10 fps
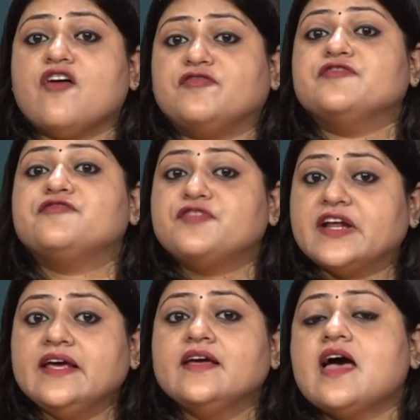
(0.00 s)
of a
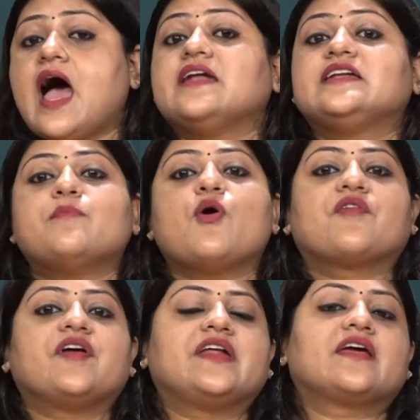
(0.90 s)
free and
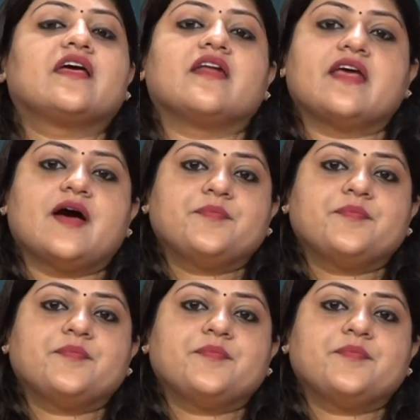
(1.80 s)
democratic India.